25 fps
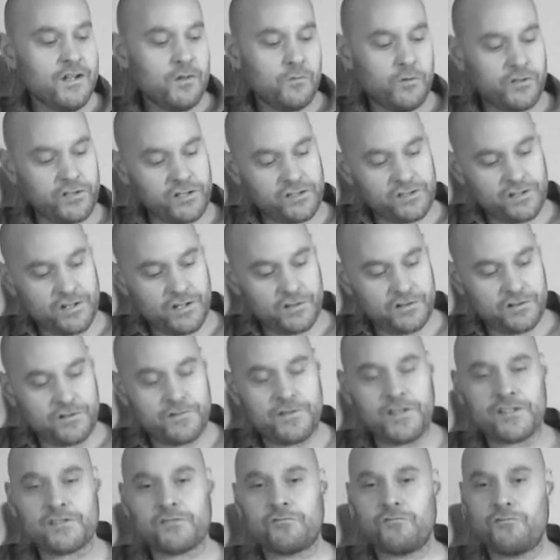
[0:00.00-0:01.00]
we're just going to do
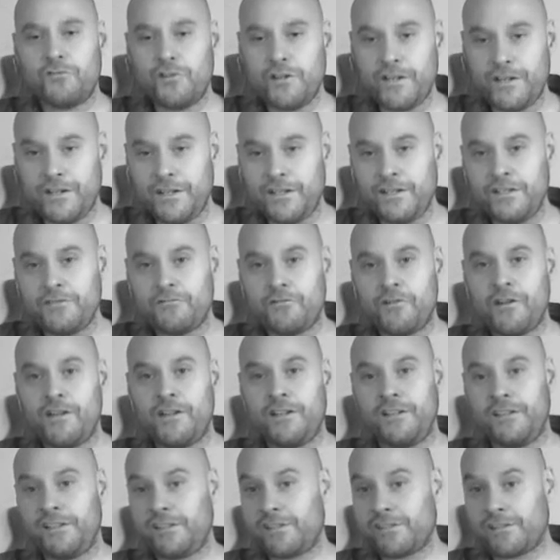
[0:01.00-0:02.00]
this
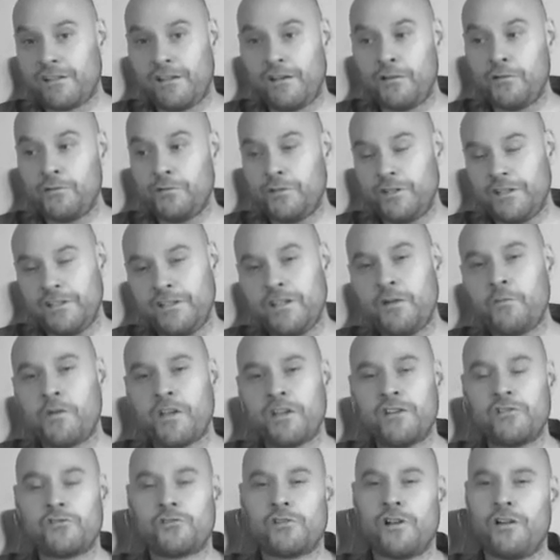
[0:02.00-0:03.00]
really slowly, and we're
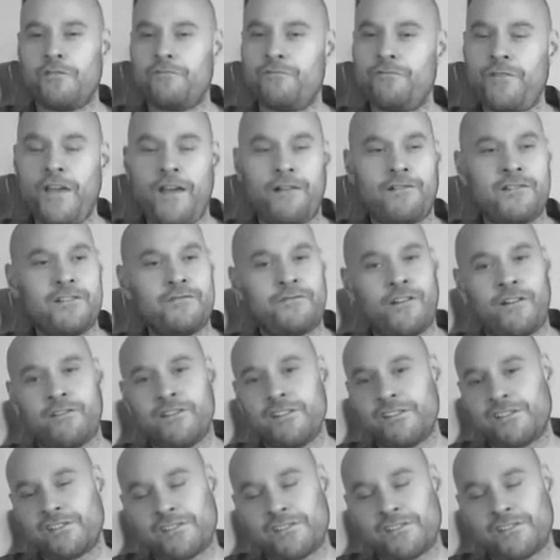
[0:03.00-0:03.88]
going to try very